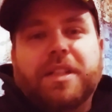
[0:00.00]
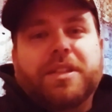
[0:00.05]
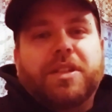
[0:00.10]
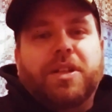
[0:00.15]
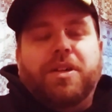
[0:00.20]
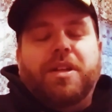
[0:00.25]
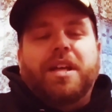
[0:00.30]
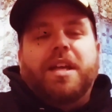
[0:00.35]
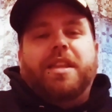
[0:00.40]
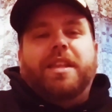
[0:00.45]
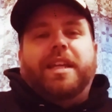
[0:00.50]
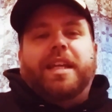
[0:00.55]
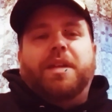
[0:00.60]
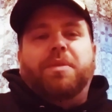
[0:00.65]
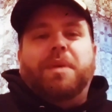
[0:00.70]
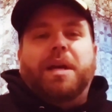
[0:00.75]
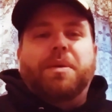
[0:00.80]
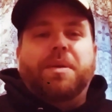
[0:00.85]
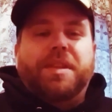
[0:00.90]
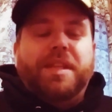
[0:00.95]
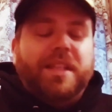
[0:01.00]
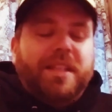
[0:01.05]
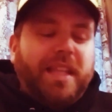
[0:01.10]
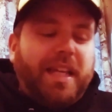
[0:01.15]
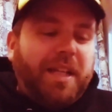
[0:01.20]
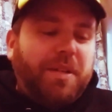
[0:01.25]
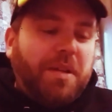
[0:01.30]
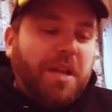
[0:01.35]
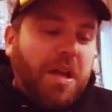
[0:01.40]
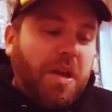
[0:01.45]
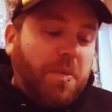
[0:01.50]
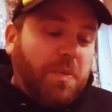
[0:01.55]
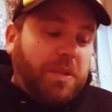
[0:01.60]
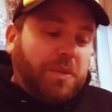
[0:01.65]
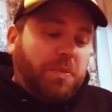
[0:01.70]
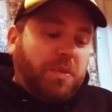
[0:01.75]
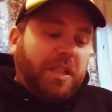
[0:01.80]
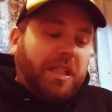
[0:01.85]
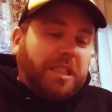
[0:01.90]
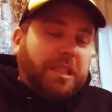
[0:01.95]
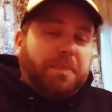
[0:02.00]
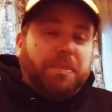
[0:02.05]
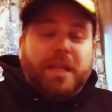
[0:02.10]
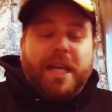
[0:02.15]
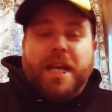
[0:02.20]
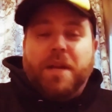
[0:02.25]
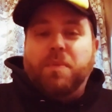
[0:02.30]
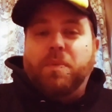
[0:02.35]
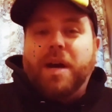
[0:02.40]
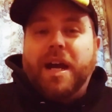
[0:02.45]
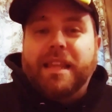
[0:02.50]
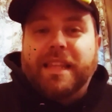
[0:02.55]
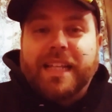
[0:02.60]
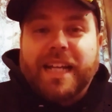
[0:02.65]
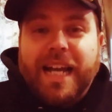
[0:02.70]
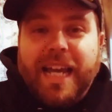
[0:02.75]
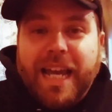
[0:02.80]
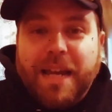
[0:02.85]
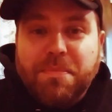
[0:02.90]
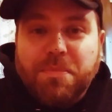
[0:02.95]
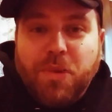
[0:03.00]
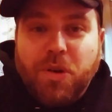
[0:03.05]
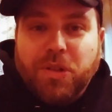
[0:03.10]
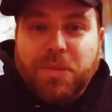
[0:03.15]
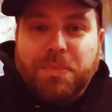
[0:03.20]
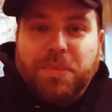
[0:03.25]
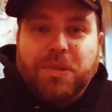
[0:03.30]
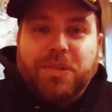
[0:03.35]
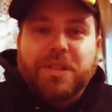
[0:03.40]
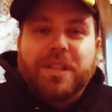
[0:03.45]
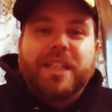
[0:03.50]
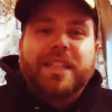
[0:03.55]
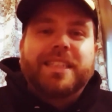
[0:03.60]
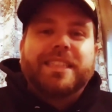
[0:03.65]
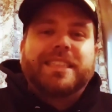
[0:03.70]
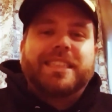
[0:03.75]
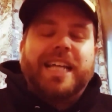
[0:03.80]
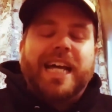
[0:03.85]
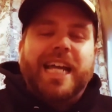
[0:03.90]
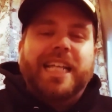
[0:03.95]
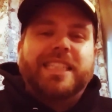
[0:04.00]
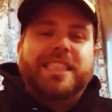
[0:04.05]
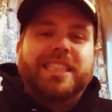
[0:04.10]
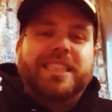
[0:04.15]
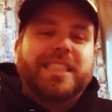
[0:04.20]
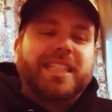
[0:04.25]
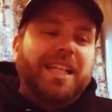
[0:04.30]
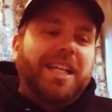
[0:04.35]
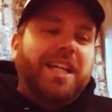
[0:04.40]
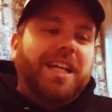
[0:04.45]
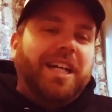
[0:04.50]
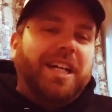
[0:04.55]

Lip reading: So they get away with it, which would explain why the guy had multiple sizes